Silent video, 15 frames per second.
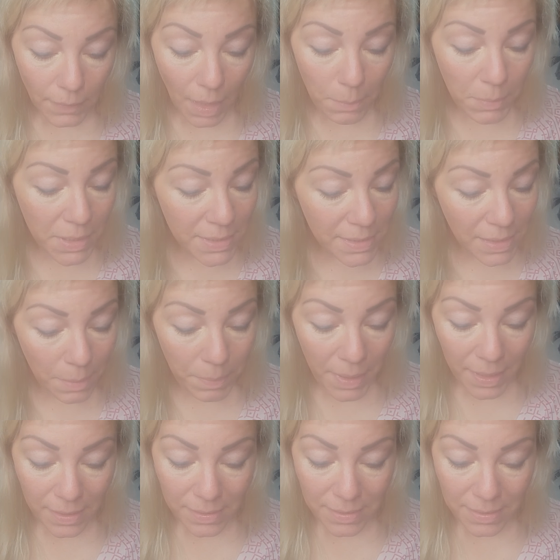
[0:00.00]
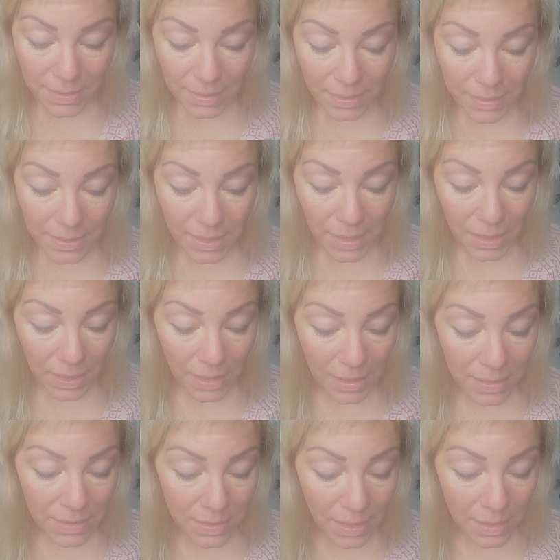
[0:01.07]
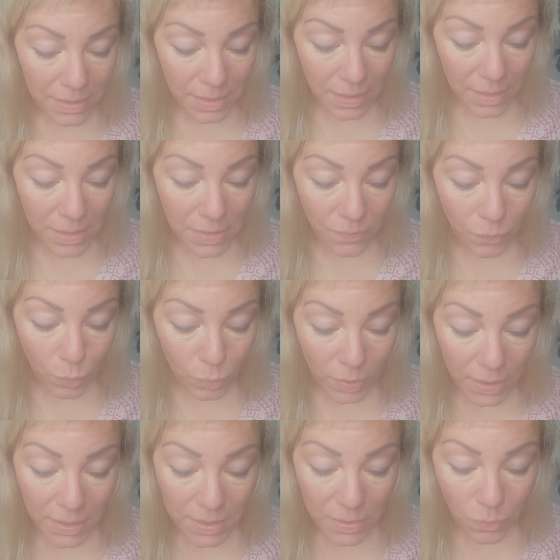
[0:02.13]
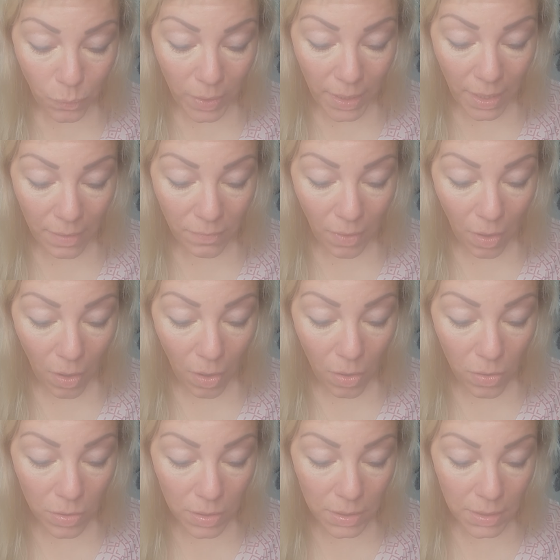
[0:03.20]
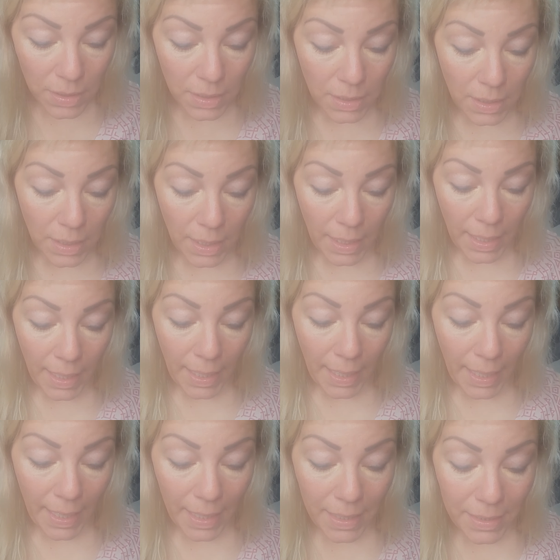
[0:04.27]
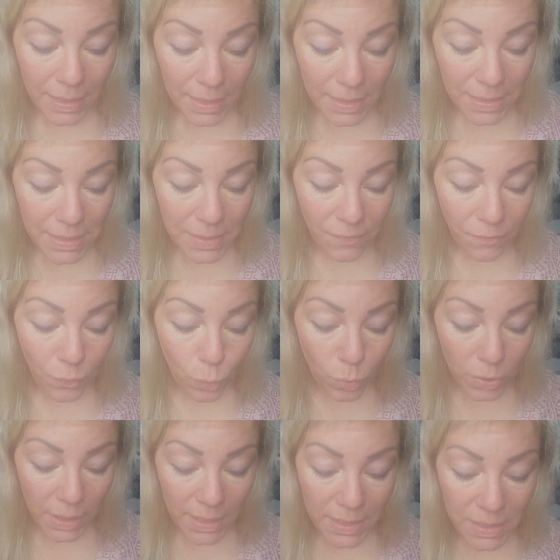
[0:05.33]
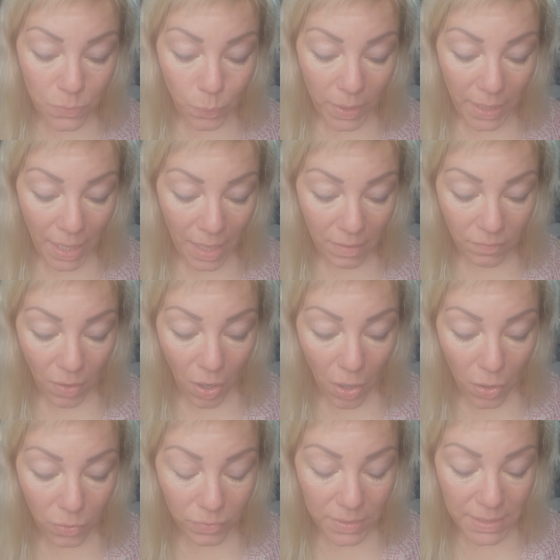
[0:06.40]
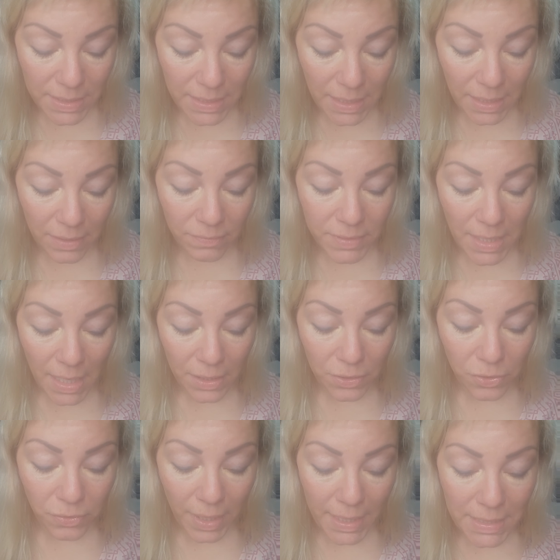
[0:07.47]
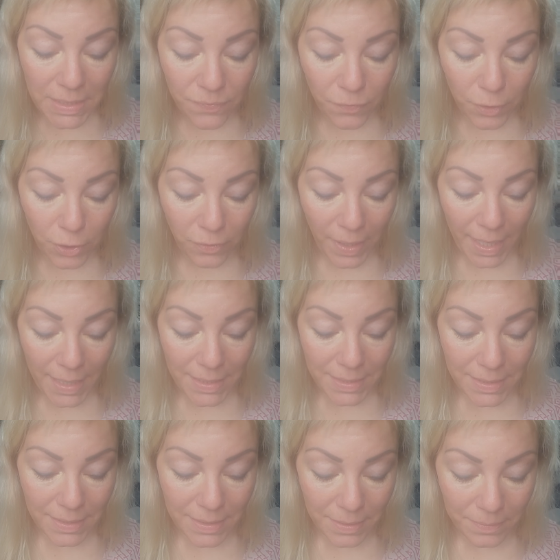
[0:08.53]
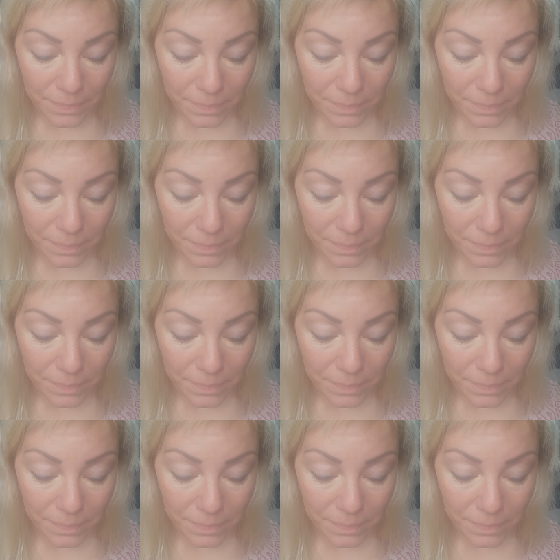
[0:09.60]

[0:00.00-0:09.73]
I'm going to skip ahead to 16 and it says, In his fullness we have all. And his fullness we have all received, and grace for grace.